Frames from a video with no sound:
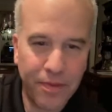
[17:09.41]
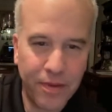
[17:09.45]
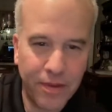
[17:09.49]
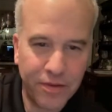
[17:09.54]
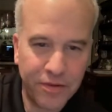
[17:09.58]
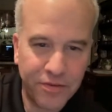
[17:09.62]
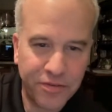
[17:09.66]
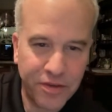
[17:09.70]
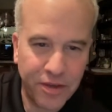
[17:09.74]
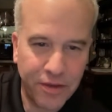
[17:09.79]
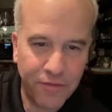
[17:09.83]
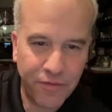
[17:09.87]

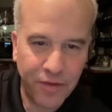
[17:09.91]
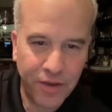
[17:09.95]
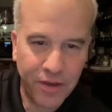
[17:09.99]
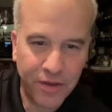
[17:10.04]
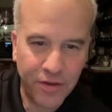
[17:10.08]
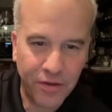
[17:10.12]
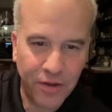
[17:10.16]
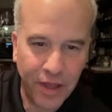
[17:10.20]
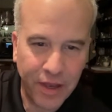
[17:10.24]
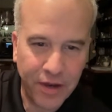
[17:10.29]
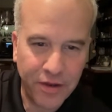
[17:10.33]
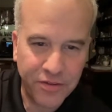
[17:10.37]
Let's see if he
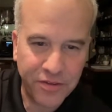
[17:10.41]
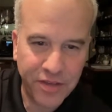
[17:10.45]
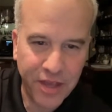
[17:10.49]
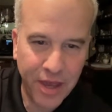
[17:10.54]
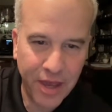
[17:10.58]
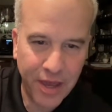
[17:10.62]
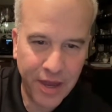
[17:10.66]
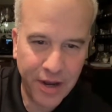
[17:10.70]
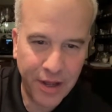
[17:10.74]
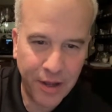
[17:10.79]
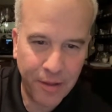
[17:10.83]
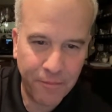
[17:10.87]
can light his
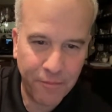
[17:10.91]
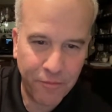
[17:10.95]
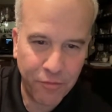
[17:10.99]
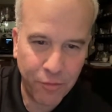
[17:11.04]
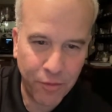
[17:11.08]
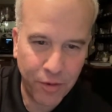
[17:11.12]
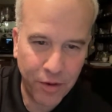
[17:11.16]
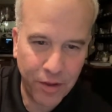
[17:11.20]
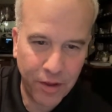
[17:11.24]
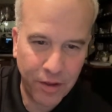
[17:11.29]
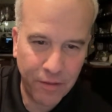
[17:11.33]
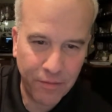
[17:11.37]
head up
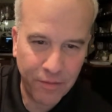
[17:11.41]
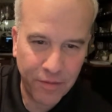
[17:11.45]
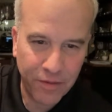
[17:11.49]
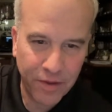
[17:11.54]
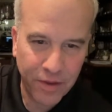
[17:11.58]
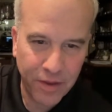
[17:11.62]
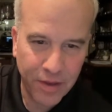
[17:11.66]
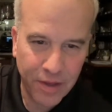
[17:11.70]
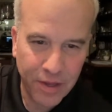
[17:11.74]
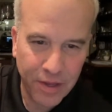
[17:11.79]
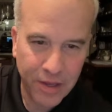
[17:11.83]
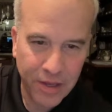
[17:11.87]
for you.
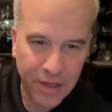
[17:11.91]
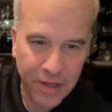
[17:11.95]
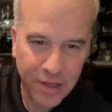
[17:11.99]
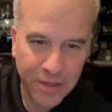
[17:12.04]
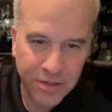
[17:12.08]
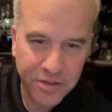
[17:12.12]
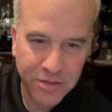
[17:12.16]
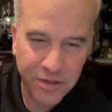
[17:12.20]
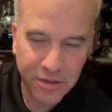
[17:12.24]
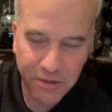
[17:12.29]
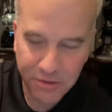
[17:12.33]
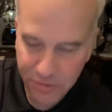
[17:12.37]

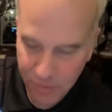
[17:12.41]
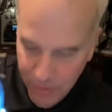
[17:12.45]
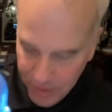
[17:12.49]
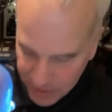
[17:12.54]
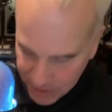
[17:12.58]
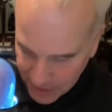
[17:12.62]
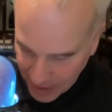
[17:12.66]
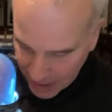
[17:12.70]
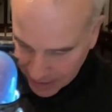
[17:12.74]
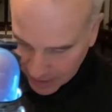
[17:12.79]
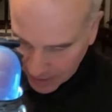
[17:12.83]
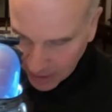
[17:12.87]
See,
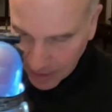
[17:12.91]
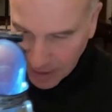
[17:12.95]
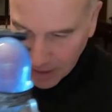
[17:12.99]
so